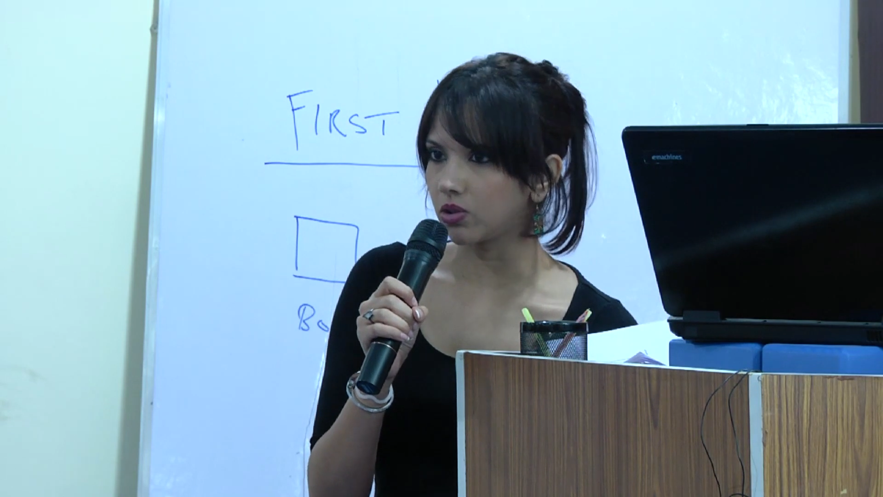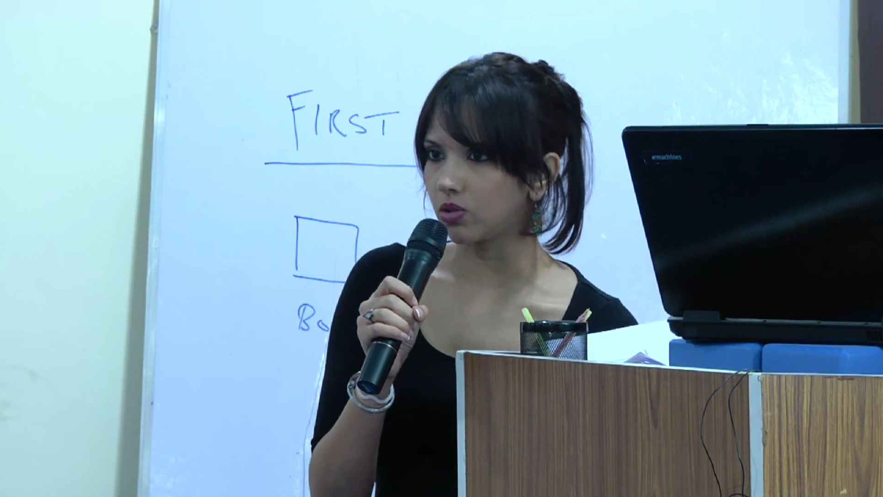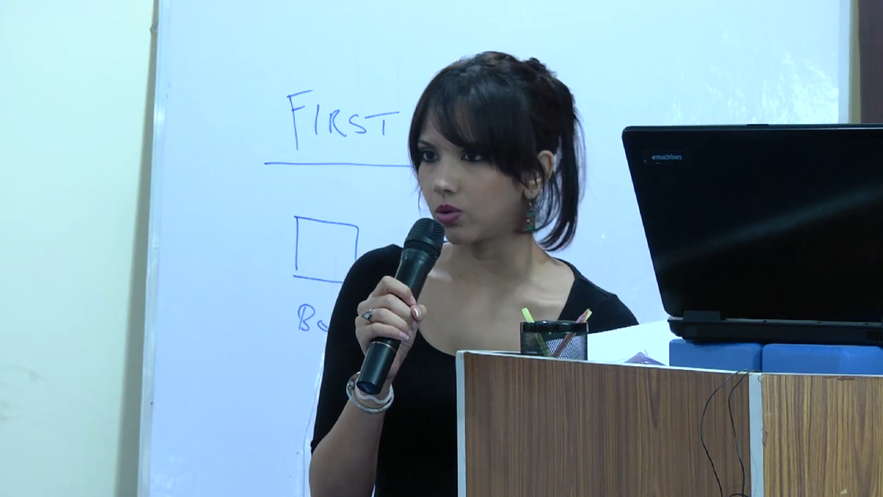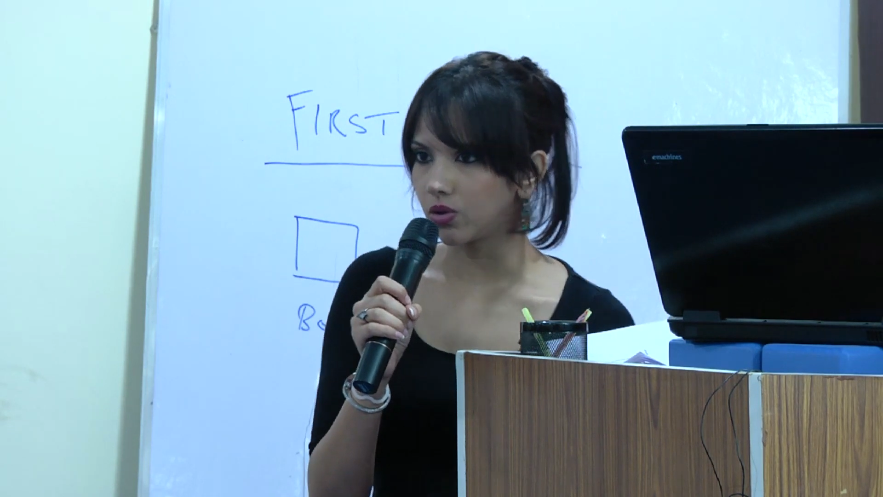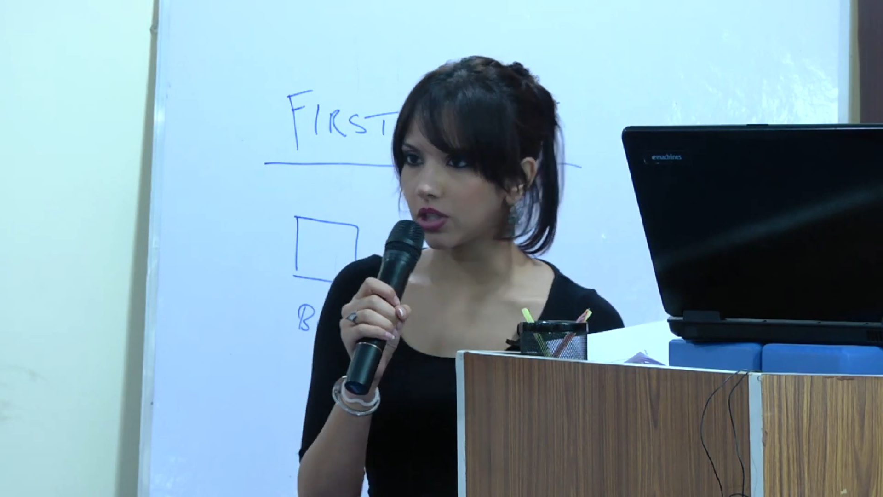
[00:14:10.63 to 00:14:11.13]
so
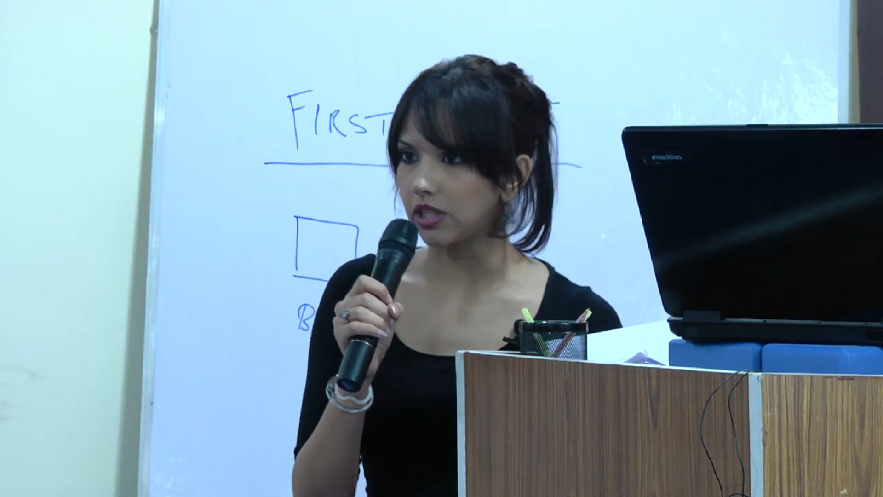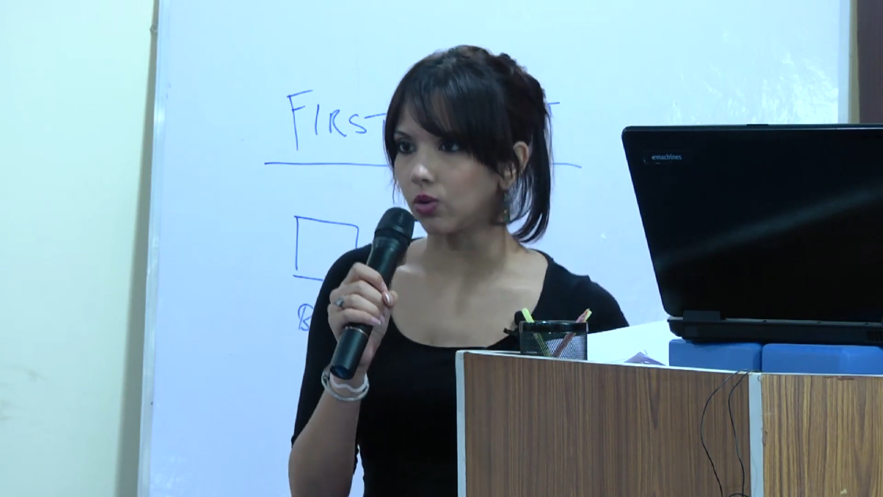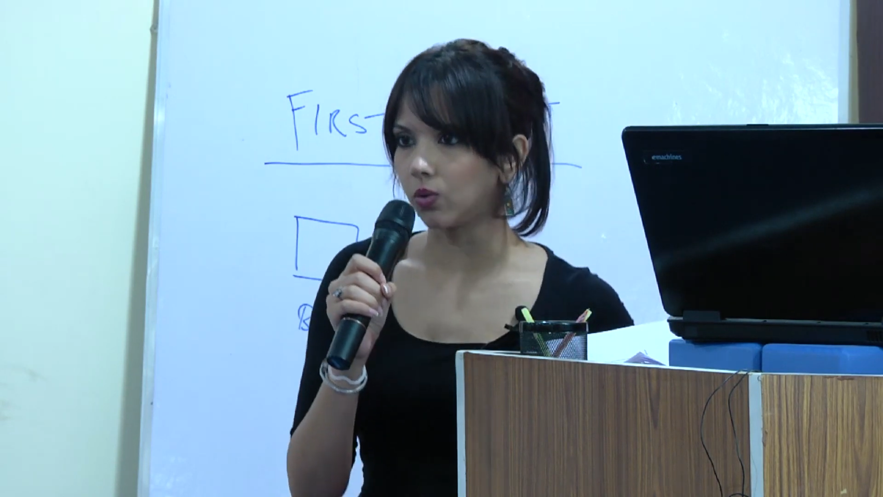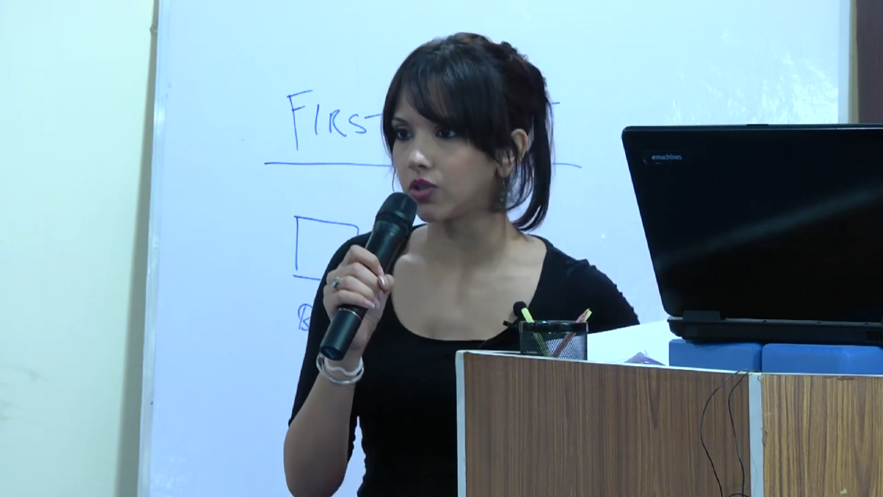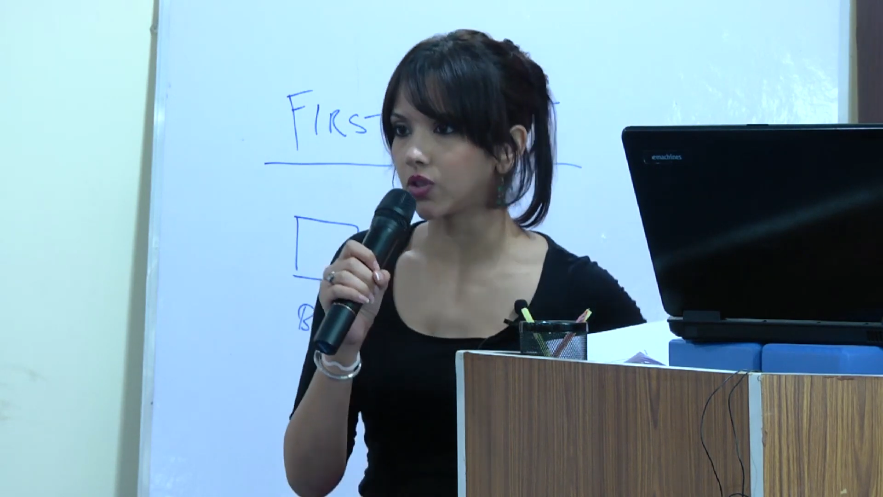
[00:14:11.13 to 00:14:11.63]
you don't really
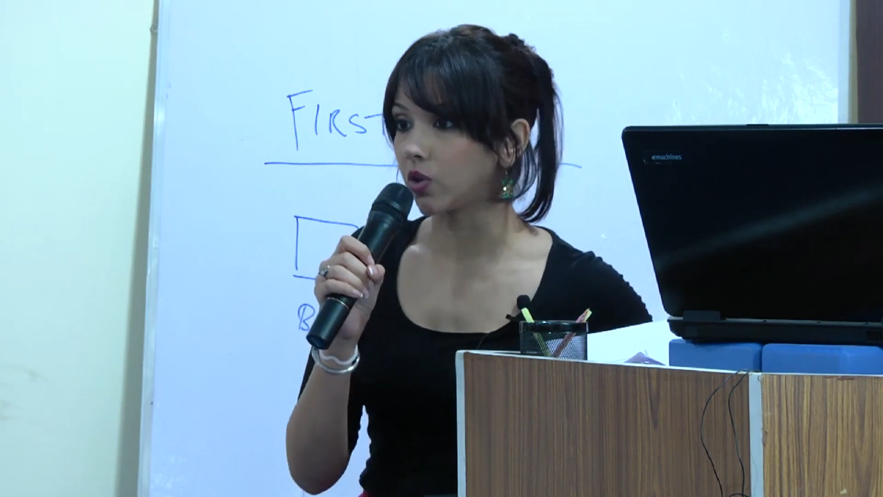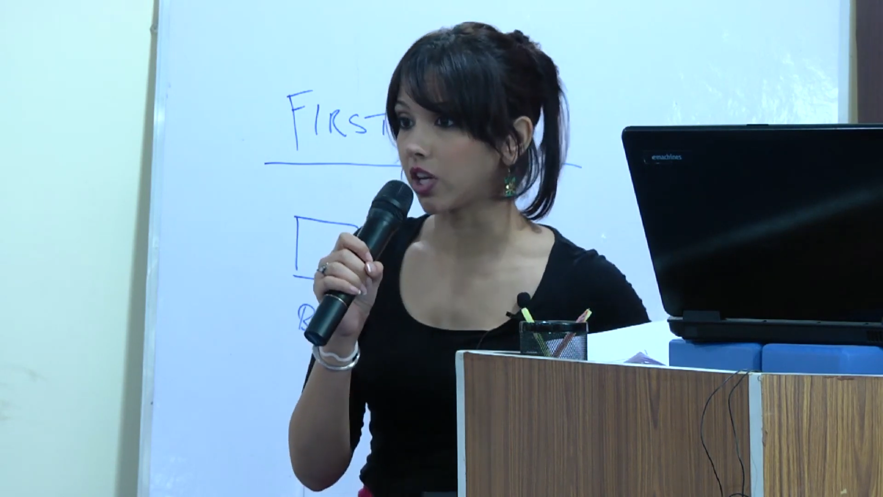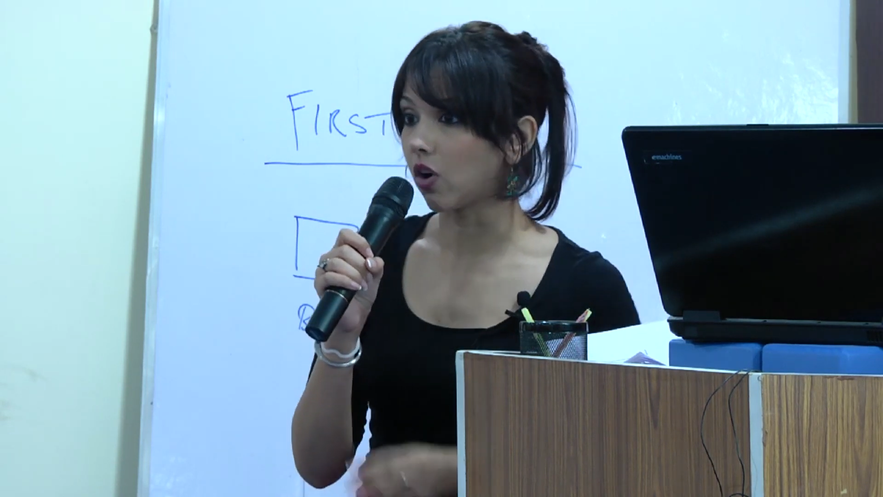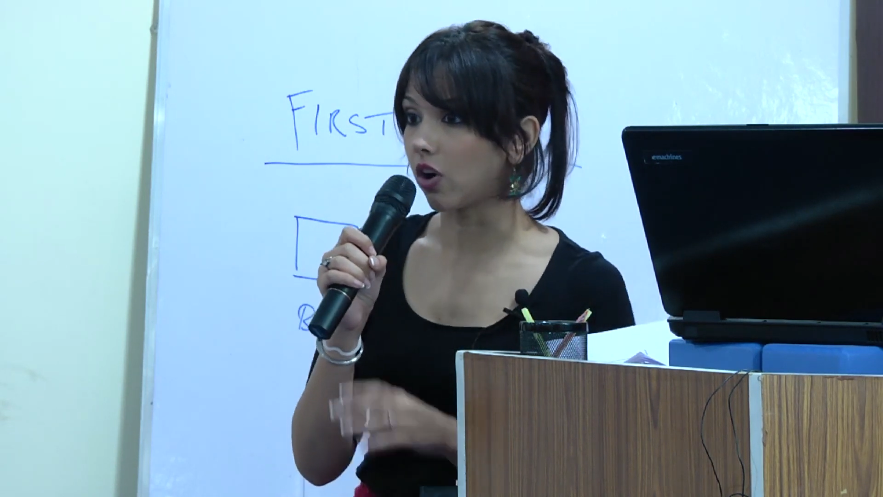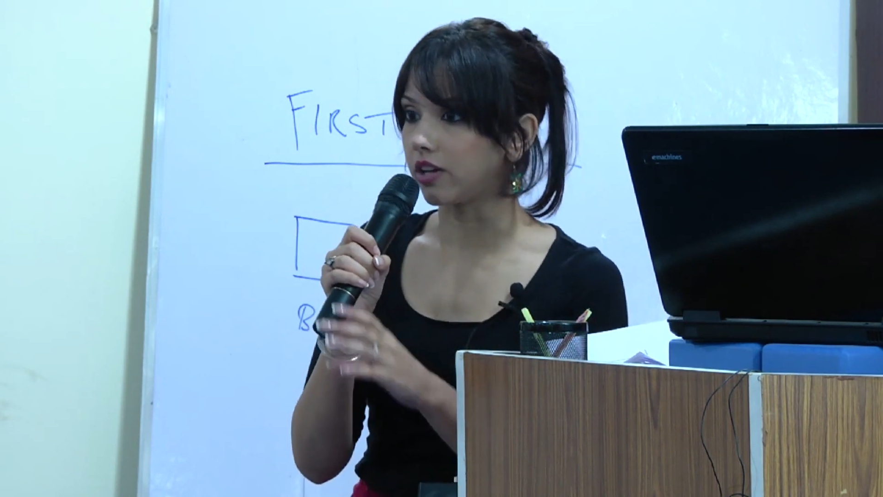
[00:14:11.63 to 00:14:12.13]
know what's
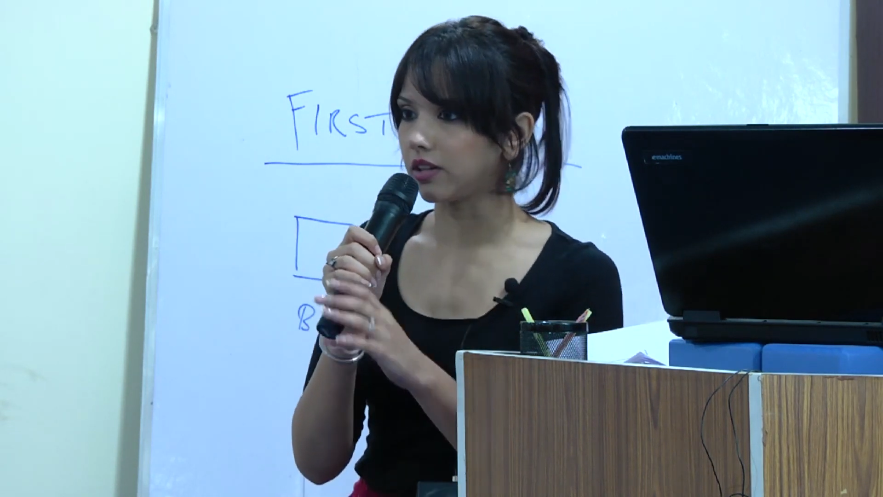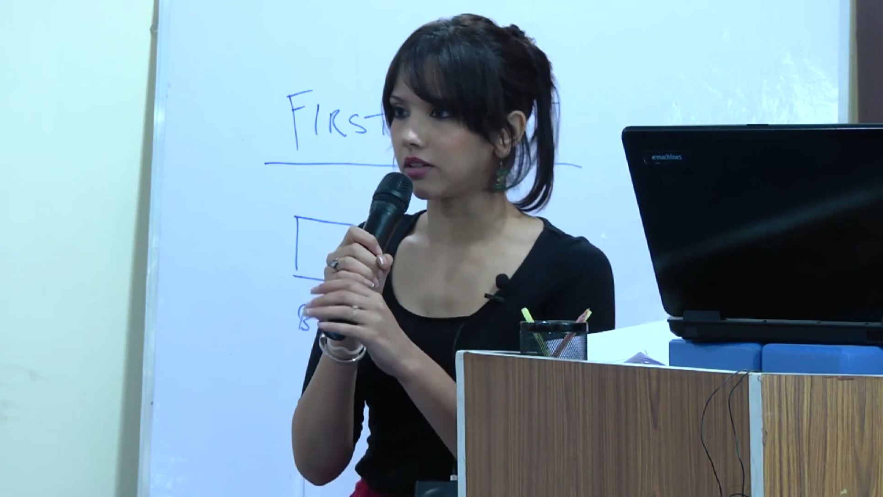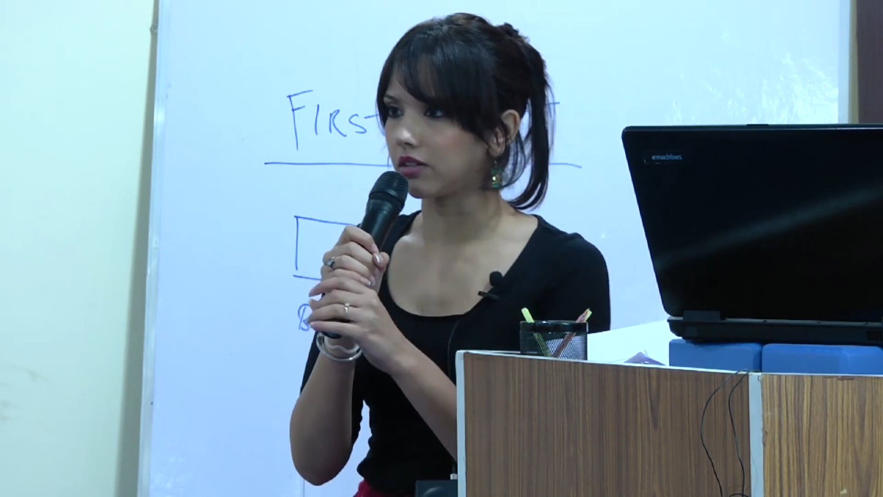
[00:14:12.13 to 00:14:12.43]
going on in